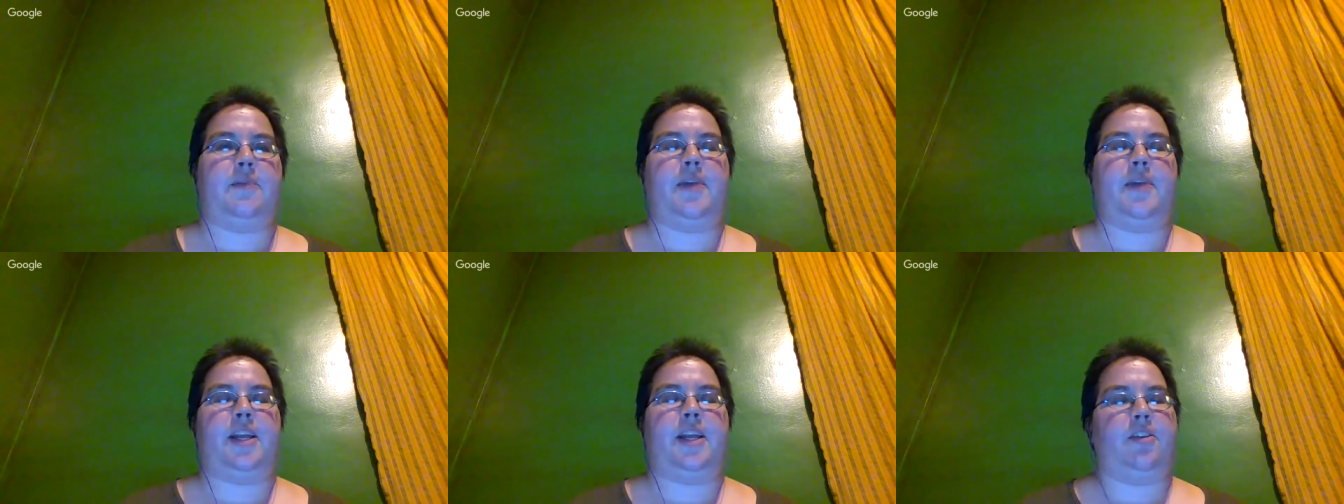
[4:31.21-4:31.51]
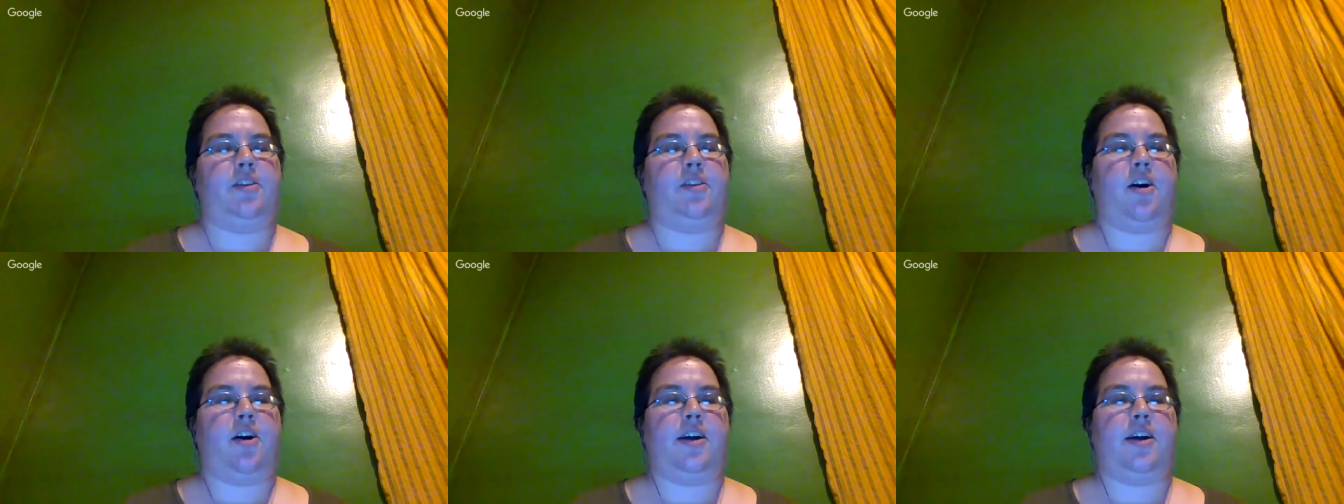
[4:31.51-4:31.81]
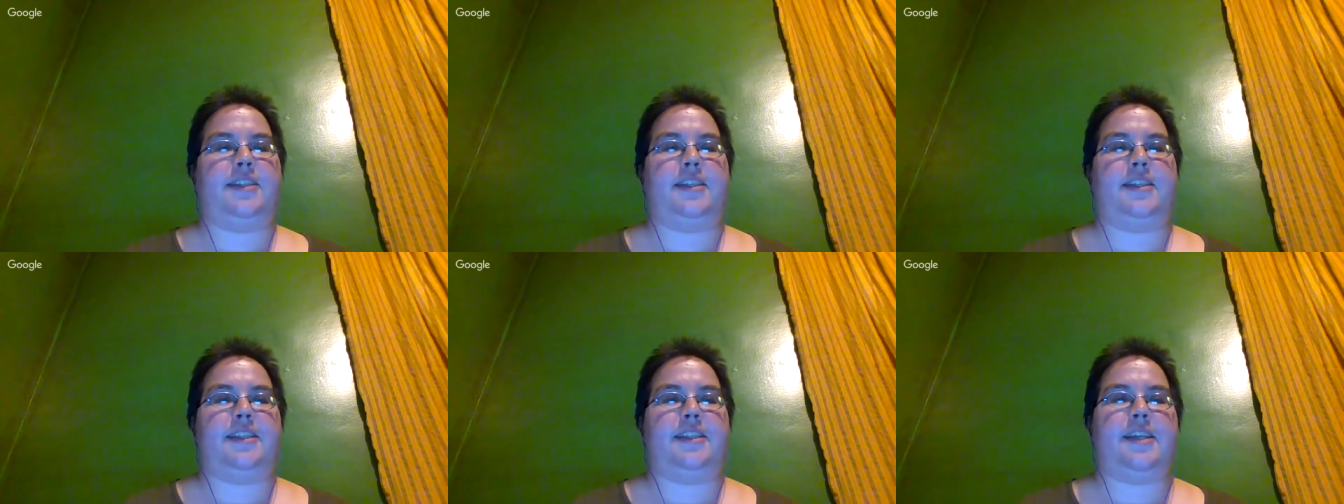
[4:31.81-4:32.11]
but he
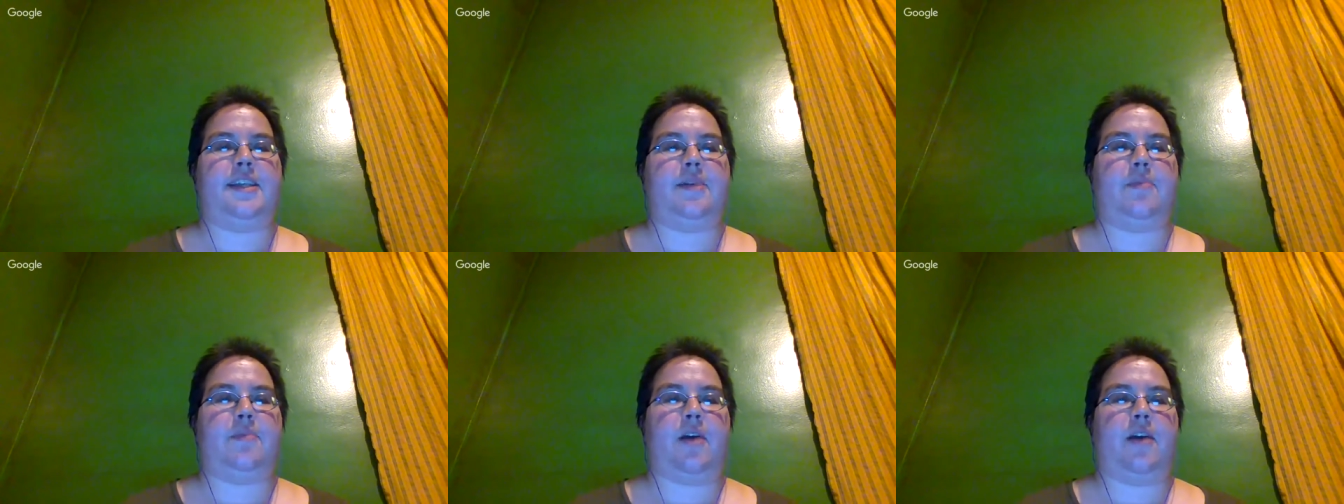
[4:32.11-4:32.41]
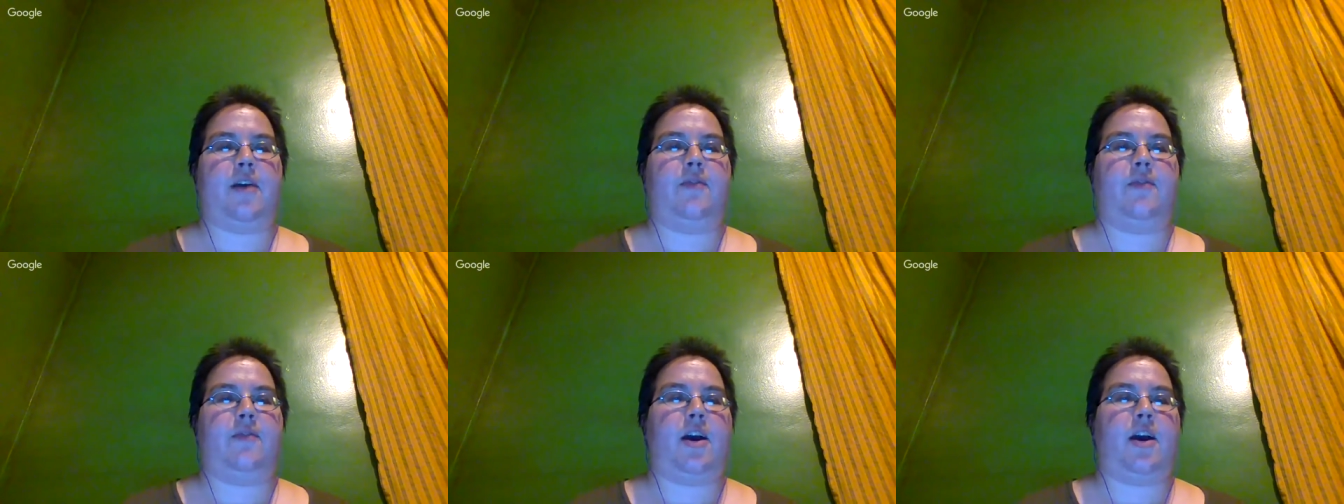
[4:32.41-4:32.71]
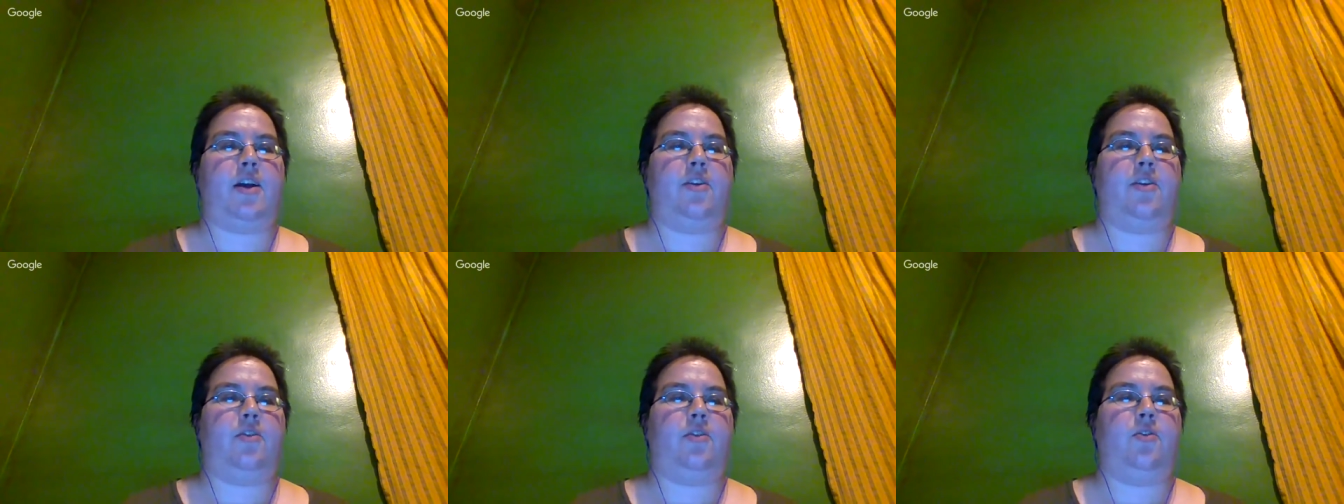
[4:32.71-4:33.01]
lost in the
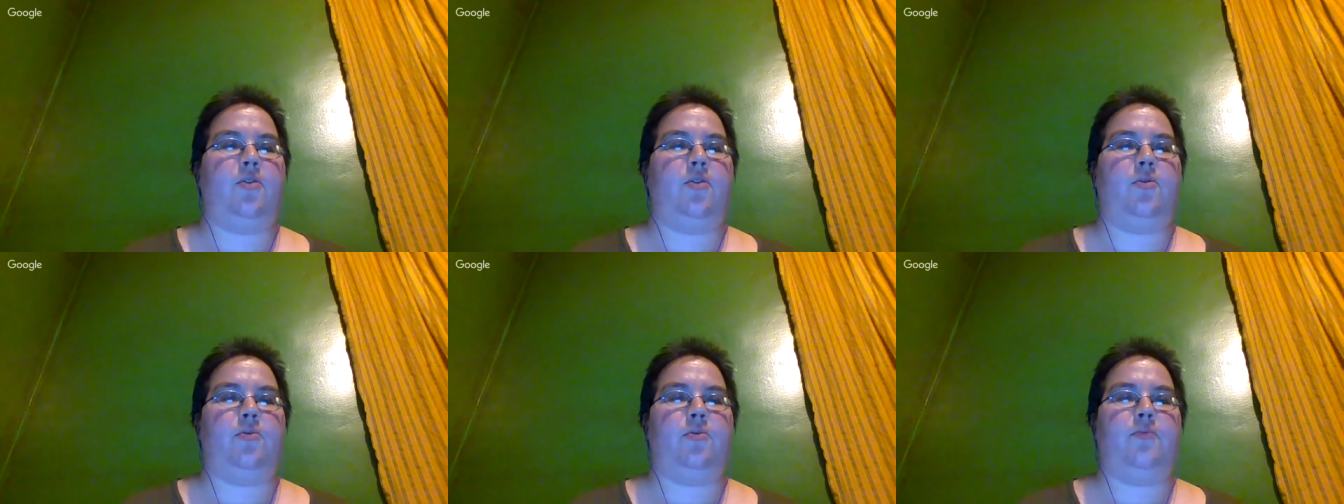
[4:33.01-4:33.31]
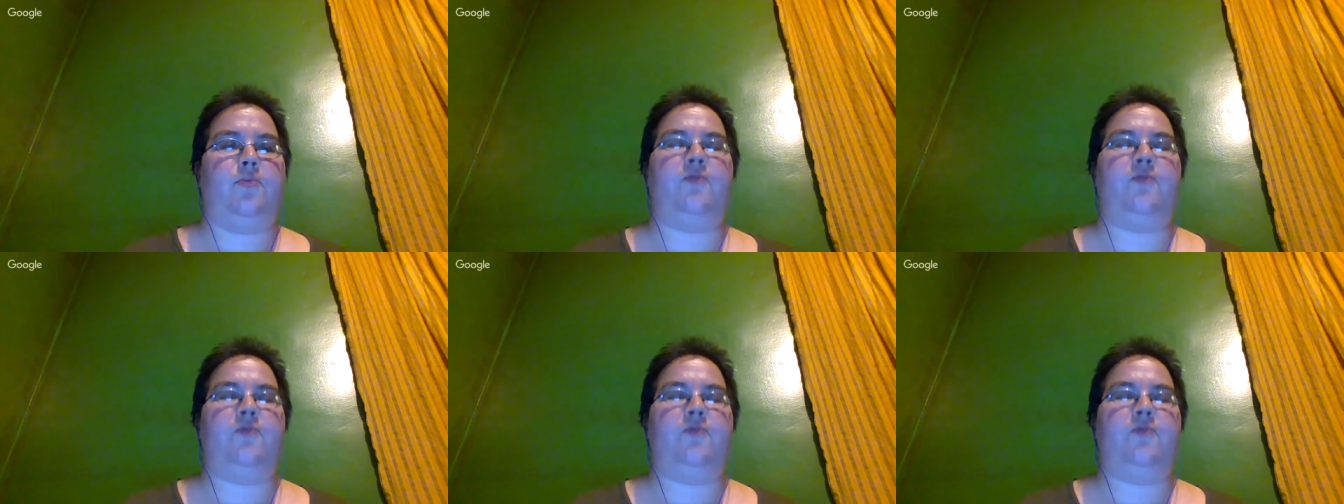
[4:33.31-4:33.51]
semifinal.